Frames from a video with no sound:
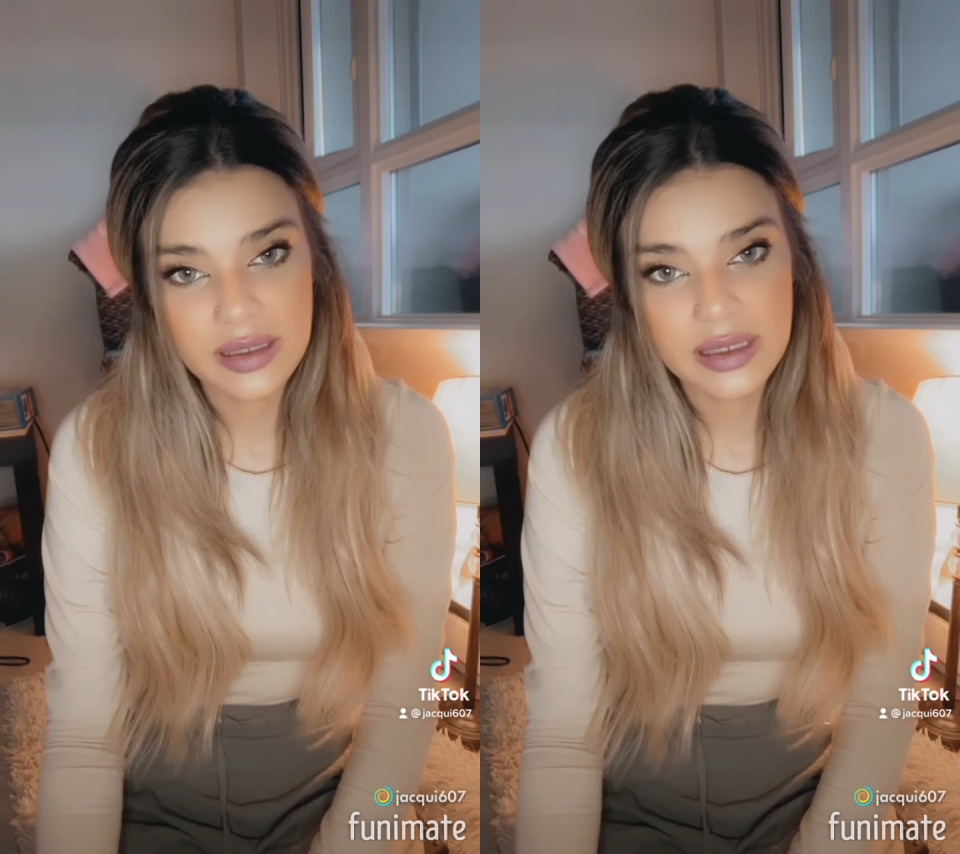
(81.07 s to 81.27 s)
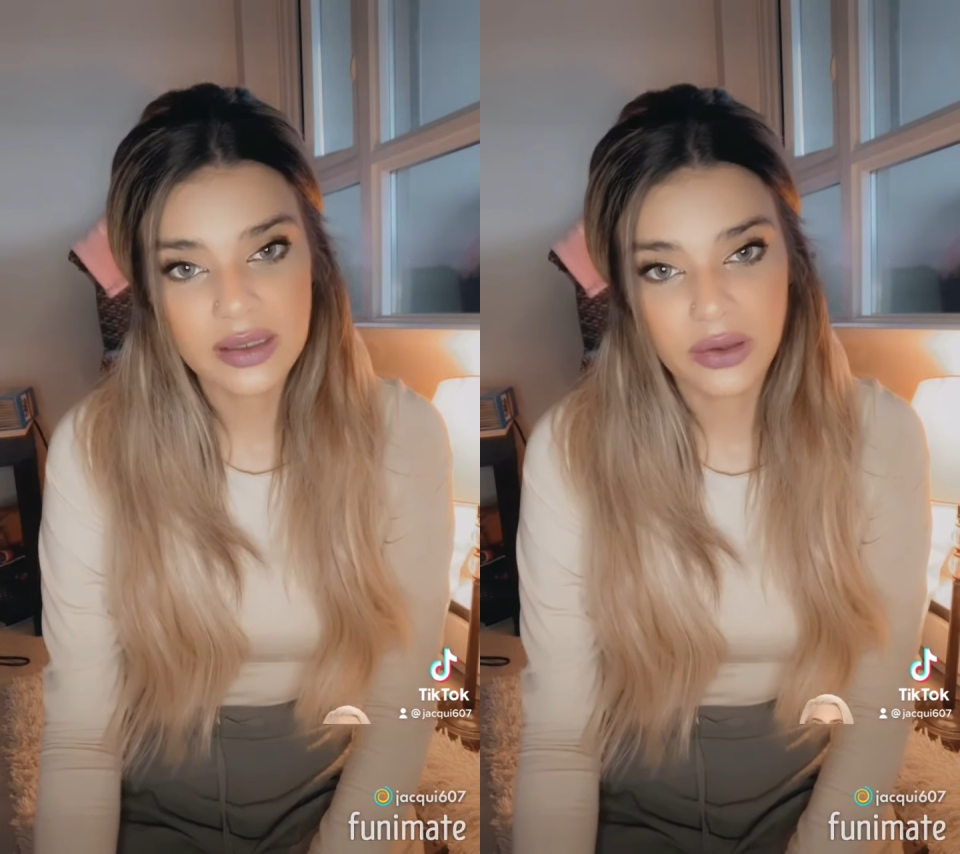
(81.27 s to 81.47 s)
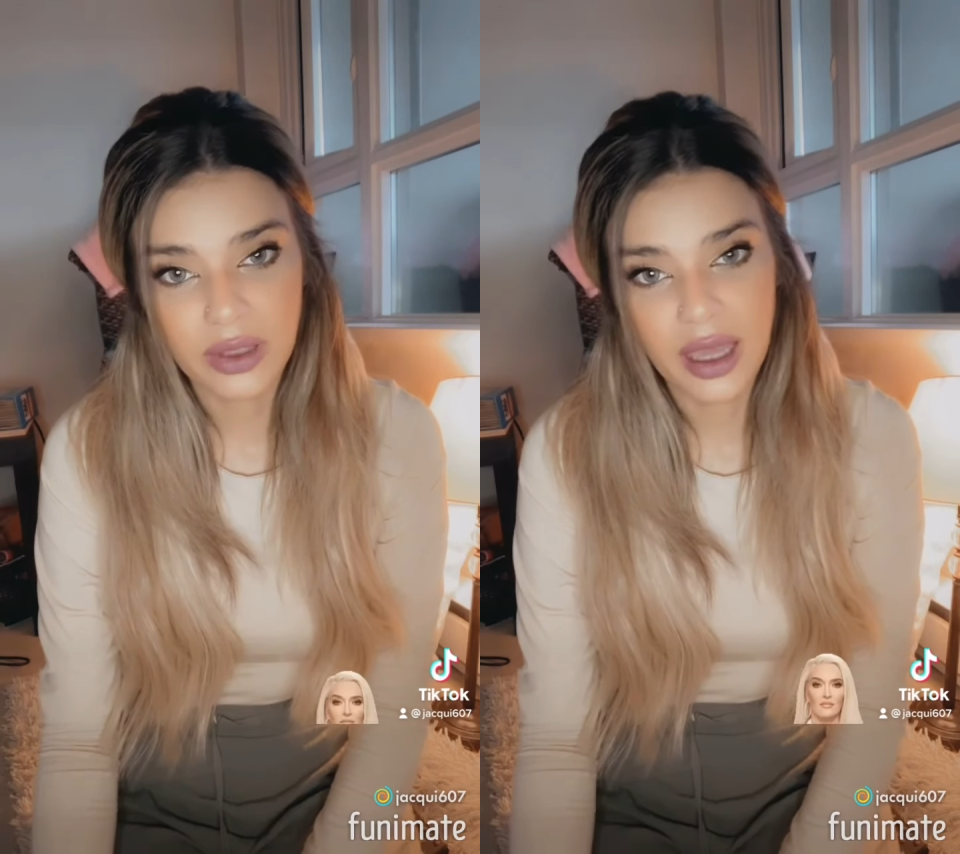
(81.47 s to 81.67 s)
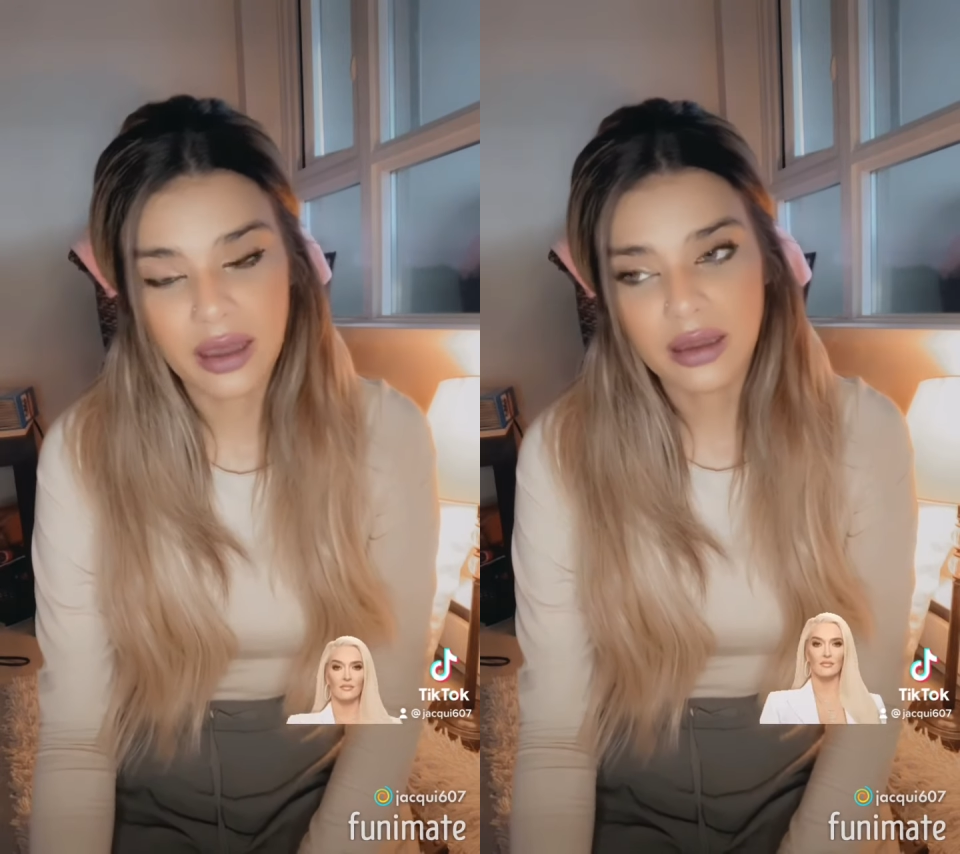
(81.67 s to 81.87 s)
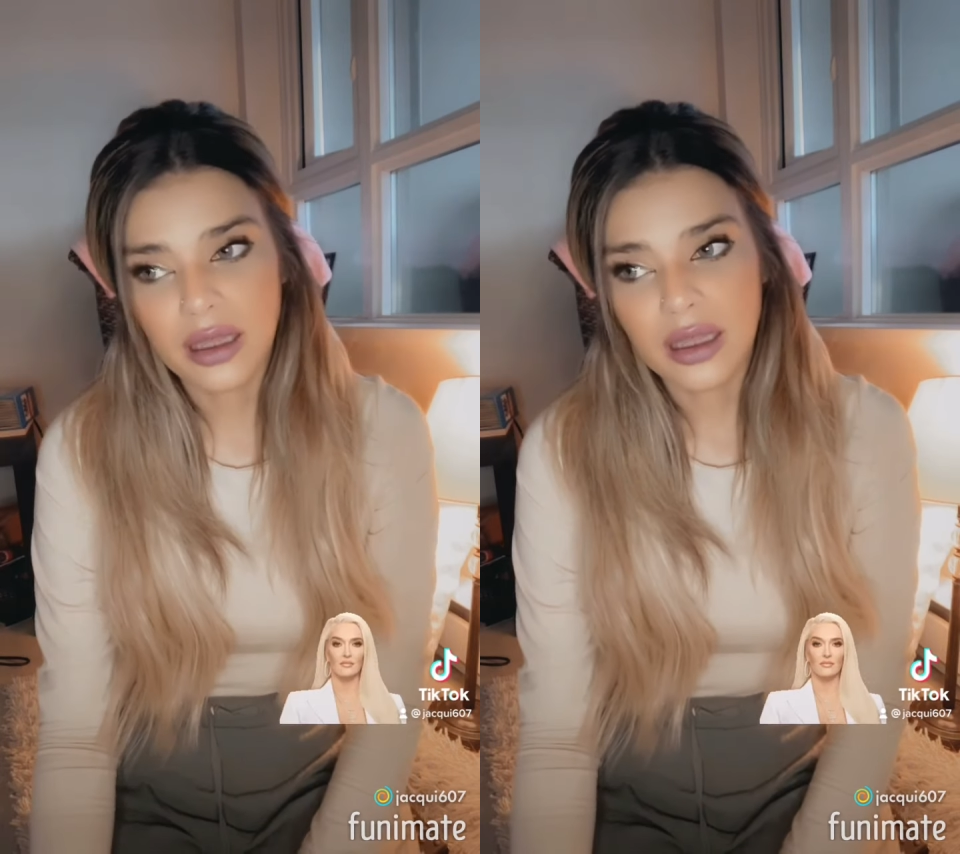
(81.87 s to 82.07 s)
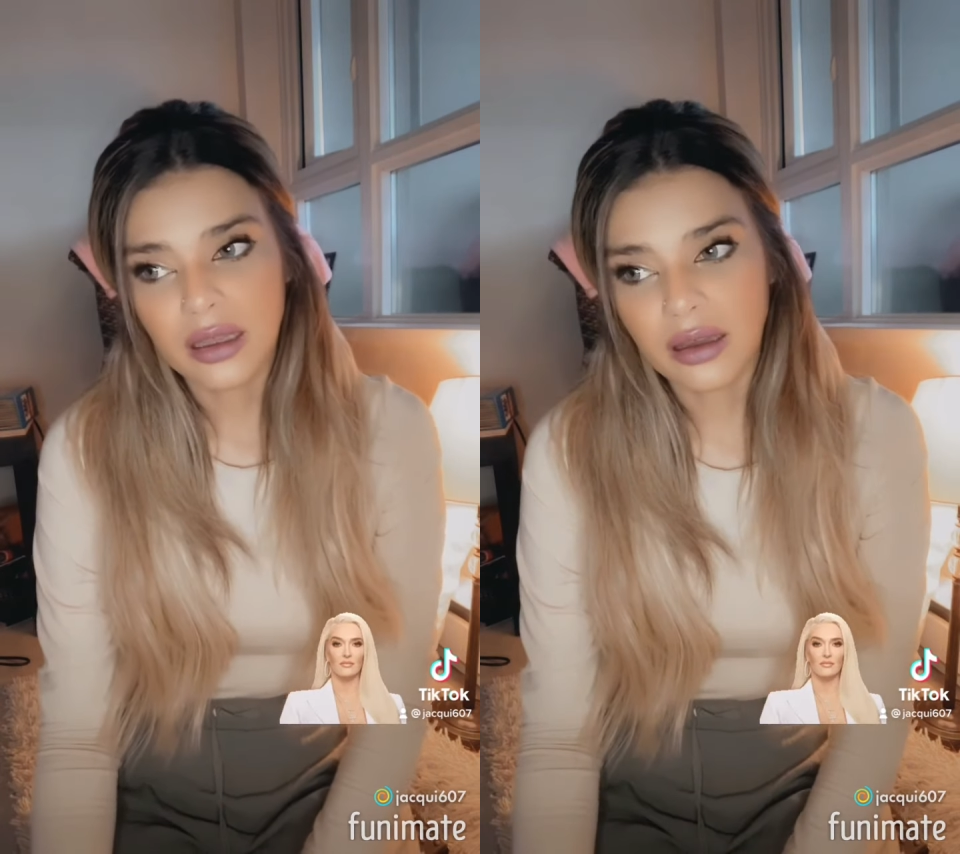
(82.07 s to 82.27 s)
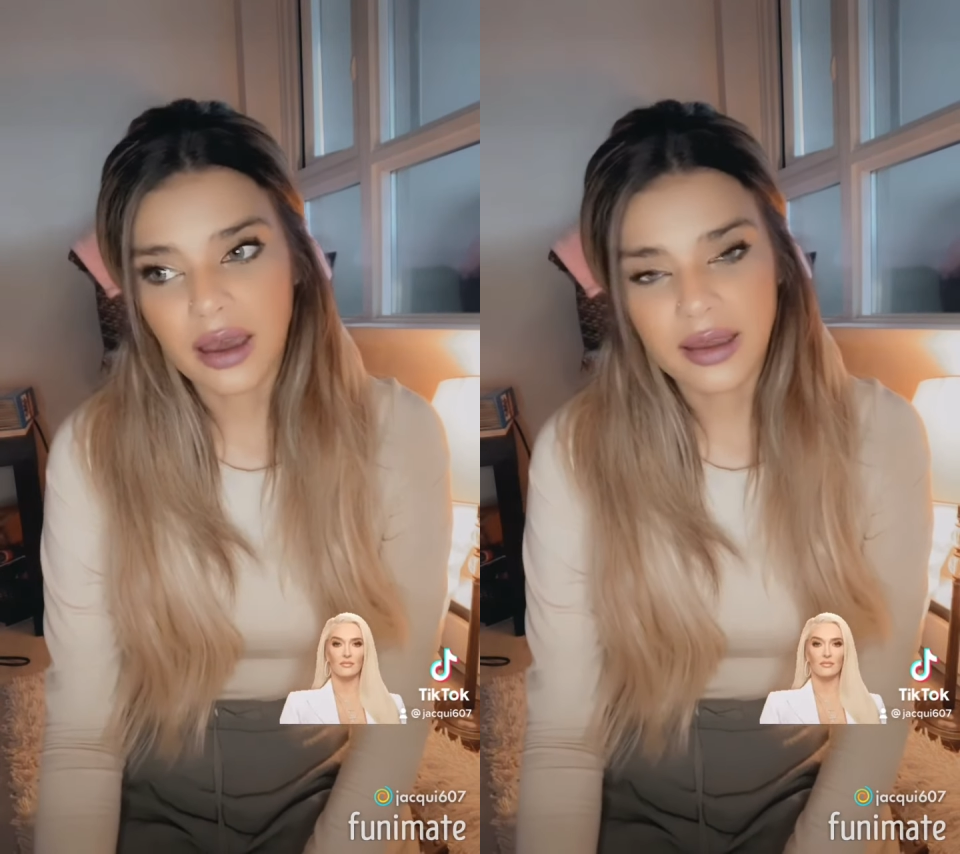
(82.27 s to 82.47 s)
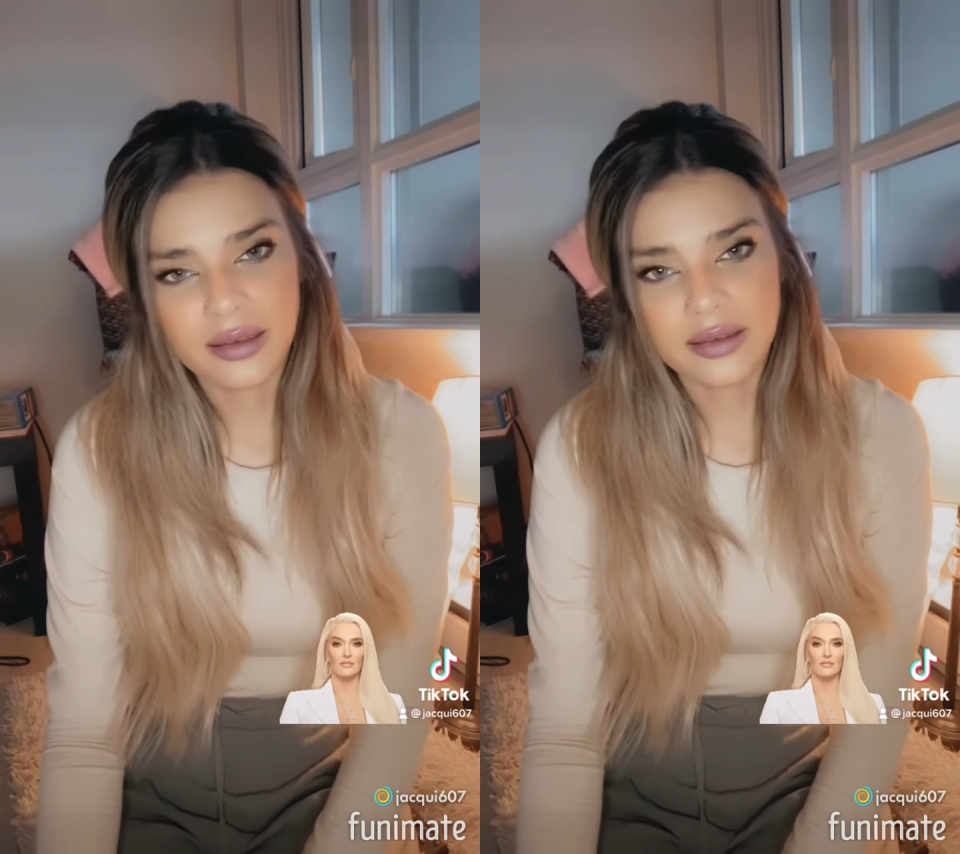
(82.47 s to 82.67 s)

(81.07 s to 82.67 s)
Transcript: So yeah, Kyle